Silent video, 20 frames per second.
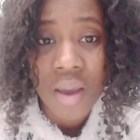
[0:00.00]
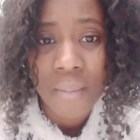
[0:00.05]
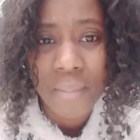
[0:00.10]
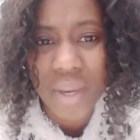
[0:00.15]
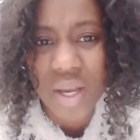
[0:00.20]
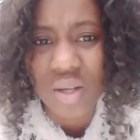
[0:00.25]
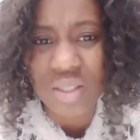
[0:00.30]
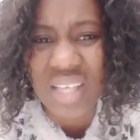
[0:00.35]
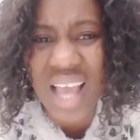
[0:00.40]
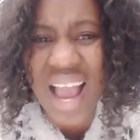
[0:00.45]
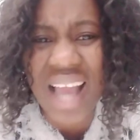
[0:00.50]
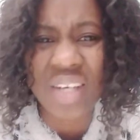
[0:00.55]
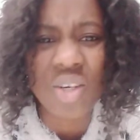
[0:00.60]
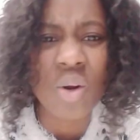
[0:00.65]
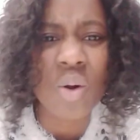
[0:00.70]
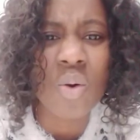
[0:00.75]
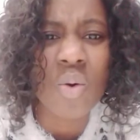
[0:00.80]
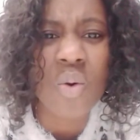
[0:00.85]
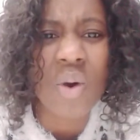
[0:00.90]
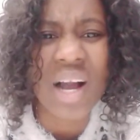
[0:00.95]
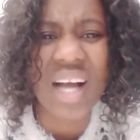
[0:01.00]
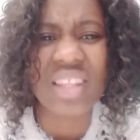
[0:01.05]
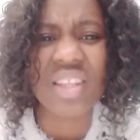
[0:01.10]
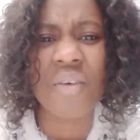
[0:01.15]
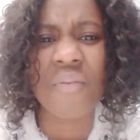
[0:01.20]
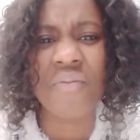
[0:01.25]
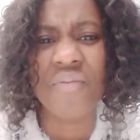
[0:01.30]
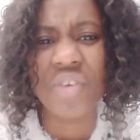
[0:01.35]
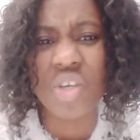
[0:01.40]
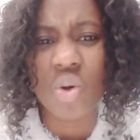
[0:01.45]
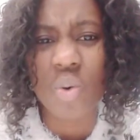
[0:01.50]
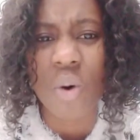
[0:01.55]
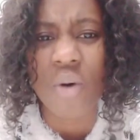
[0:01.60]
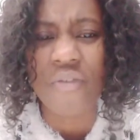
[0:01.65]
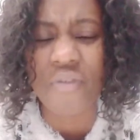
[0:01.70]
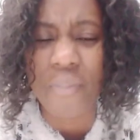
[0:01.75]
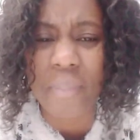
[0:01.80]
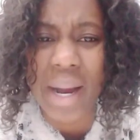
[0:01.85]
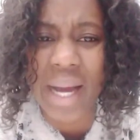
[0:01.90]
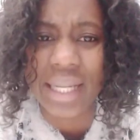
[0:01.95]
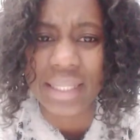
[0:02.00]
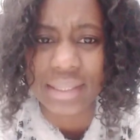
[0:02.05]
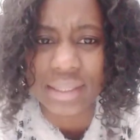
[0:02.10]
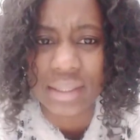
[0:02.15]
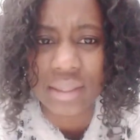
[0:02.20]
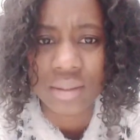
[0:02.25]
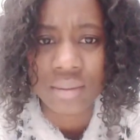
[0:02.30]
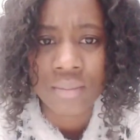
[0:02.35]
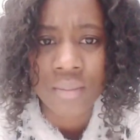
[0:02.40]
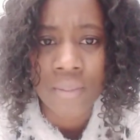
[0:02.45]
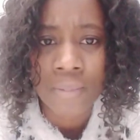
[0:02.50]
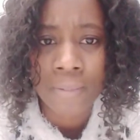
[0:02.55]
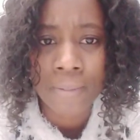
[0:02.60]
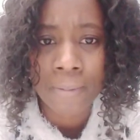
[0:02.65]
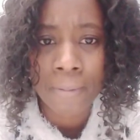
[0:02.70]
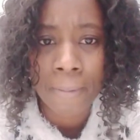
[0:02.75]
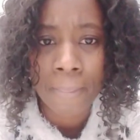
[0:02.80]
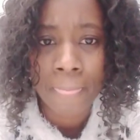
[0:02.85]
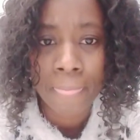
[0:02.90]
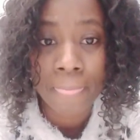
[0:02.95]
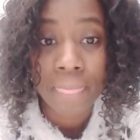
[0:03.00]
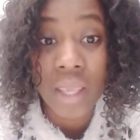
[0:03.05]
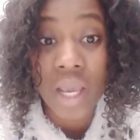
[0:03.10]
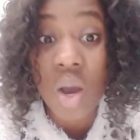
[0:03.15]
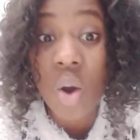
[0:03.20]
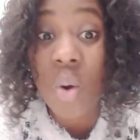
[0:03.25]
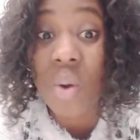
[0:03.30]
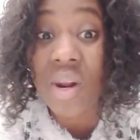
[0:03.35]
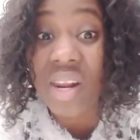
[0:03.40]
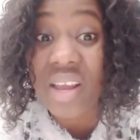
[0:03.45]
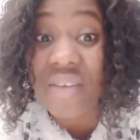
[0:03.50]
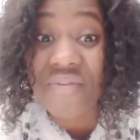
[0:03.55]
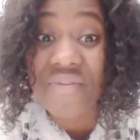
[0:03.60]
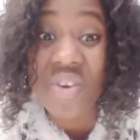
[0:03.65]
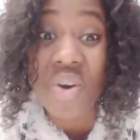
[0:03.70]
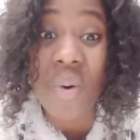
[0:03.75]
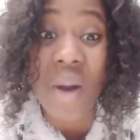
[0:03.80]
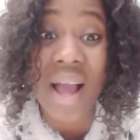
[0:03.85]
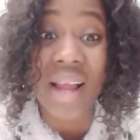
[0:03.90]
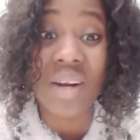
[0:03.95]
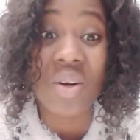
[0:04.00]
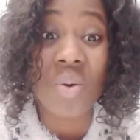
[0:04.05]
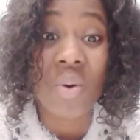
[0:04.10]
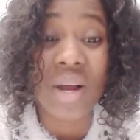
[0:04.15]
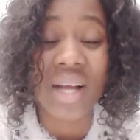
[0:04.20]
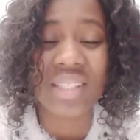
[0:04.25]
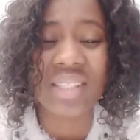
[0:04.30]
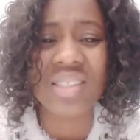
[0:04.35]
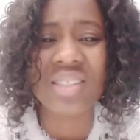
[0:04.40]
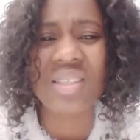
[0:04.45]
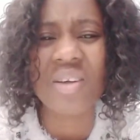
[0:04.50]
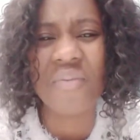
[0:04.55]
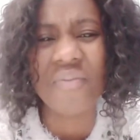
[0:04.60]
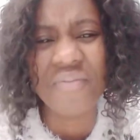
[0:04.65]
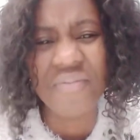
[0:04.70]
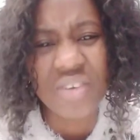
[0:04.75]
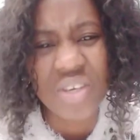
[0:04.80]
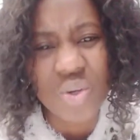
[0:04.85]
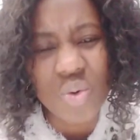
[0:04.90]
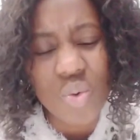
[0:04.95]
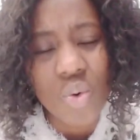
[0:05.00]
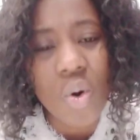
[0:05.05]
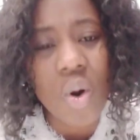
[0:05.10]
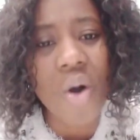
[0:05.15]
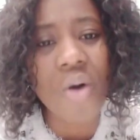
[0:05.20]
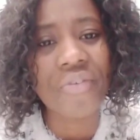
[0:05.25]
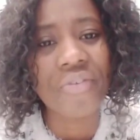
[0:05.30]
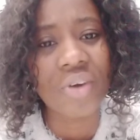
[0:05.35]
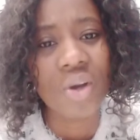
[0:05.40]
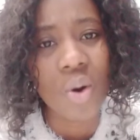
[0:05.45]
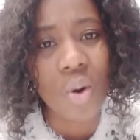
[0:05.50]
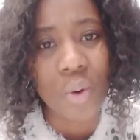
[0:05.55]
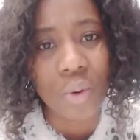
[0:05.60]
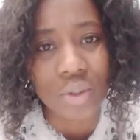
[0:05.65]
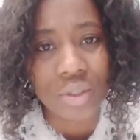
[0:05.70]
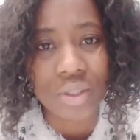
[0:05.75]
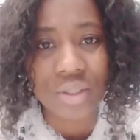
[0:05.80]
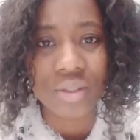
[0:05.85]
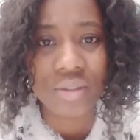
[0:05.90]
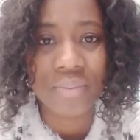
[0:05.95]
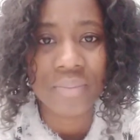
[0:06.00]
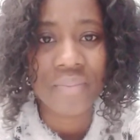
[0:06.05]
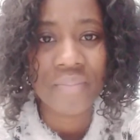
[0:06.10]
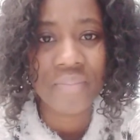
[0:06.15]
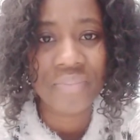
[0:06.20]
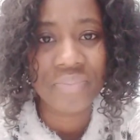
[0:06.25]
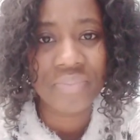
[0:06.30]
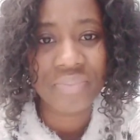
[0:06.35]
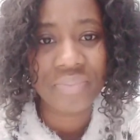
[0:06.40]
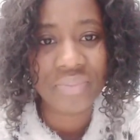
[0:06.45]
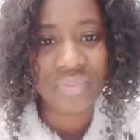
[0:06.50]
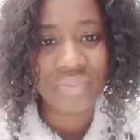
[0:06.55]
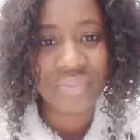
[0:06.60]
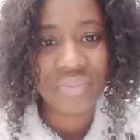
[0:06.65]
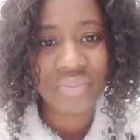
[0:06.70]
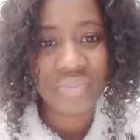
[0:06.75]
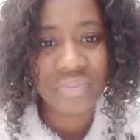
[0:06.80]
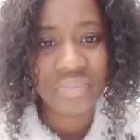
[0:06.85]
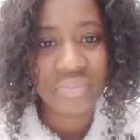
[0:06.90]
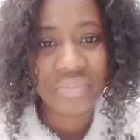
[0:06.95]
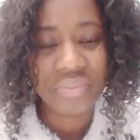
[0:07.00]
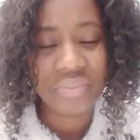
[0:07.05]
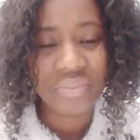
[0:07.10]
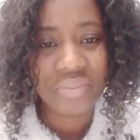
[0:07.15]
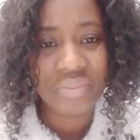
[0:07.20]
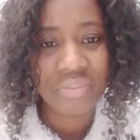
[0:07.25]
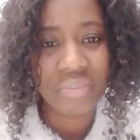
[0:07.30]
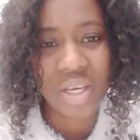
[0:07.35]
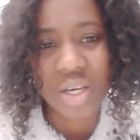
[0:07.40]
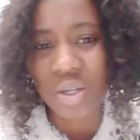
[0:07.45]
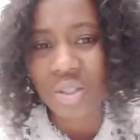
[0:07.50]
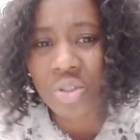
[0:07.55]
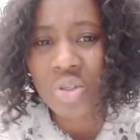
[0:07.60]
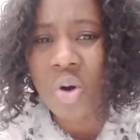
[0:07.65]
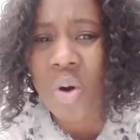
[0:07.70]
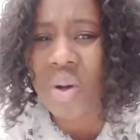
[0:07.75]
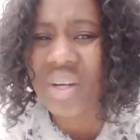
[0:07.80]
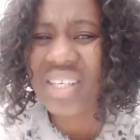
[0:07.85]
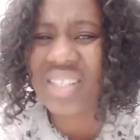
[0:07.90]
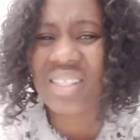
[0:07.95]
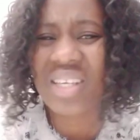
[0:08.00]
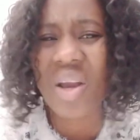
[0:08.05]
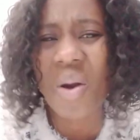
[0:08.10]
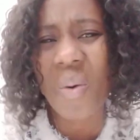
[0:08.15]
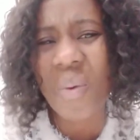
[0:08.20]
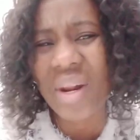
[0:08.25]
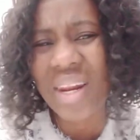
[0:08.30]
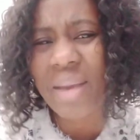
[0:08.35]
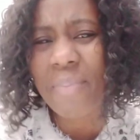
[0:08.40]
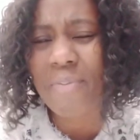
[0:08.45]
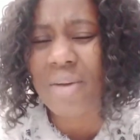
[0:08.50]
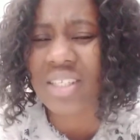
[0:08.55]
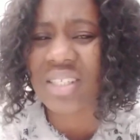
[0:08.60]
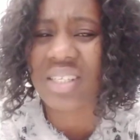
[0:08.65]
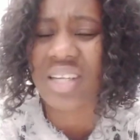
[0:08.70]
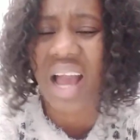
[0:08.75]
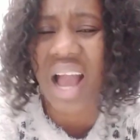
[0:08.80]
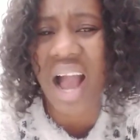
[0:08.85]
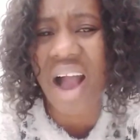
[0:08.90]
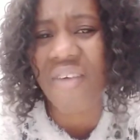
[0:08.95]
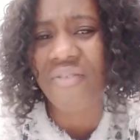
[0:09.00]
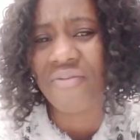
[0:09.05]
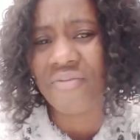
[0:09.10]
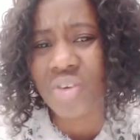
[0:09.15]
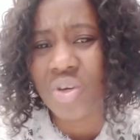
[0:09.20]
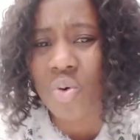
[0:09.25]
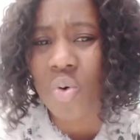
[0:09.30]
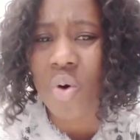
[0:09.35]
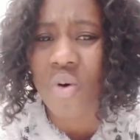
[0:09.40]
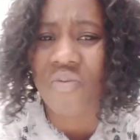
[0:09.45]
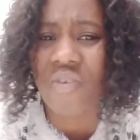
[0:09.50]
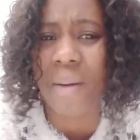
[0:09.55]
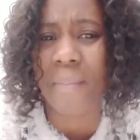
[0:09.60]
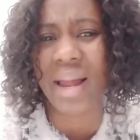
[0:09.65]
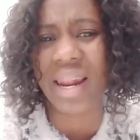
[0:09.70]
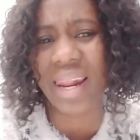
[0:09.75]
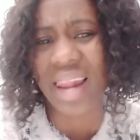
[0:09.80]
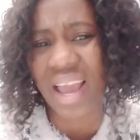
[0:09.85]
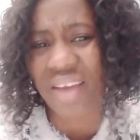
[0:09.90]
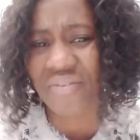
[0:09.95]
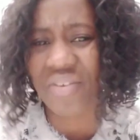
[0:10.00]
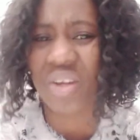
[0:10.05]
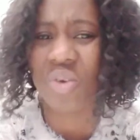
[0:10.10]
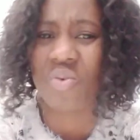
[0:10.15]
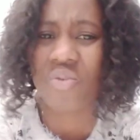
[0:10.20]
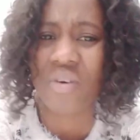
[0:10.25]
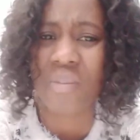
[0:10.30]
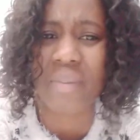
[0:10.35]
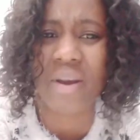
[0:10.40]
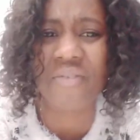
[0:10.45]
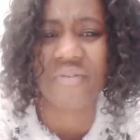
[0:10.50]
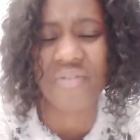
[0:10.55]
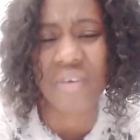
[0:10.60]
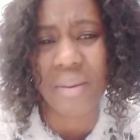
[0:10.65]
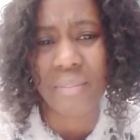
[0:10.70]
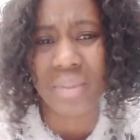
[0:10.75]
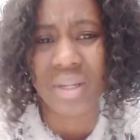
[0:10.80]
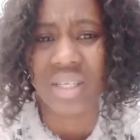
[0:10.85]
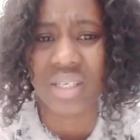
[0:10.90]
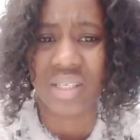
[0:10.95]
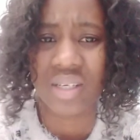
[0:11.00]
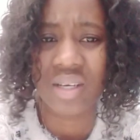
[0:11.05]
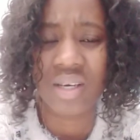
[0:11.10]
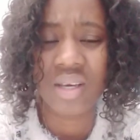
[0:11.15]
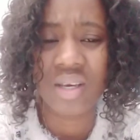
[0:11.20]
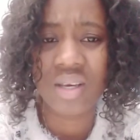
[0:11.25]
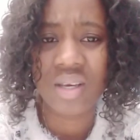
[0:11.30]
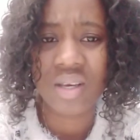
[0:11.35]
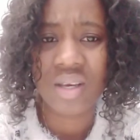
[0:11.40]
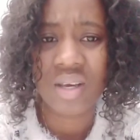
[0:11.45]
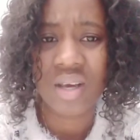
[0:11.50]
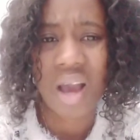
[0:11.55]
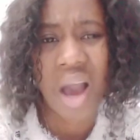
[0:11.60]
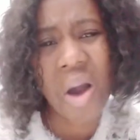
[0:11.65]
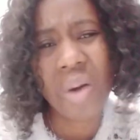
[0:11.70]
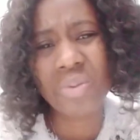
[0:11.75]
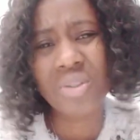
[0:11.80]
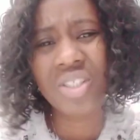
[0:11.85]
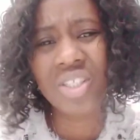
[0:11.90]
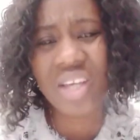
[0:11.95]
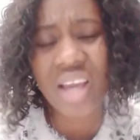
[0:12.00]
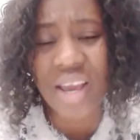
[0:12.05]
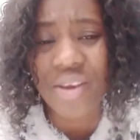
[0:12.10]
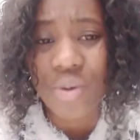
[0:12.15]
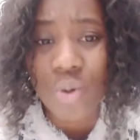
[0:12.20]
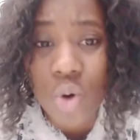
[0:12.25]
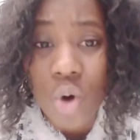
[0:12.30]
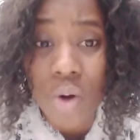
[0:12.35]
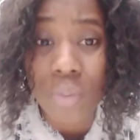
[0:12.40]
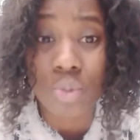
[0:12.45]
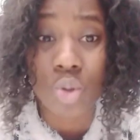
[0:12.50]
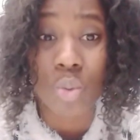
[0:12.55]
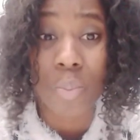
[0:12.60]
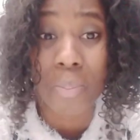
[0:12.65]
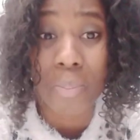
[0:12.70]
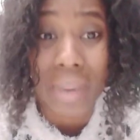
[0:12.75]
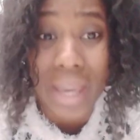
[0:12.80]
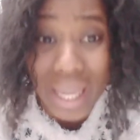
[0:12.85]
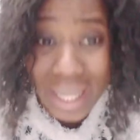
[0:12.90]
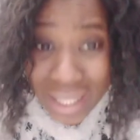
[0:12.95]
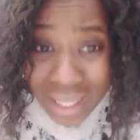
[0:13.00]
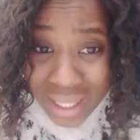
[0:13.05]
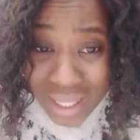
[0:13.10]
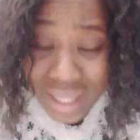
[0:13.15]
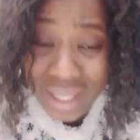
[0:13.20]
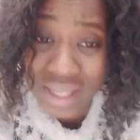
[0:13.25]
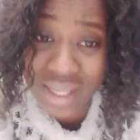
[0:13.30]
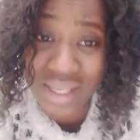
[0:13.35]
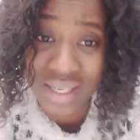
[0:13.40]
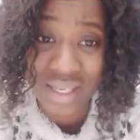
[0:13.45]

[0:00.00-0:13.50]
Because I don't look at the view of man. The only view I look at is the view of God. Because God is the only person that have view over my life and over my family. How dare you come to make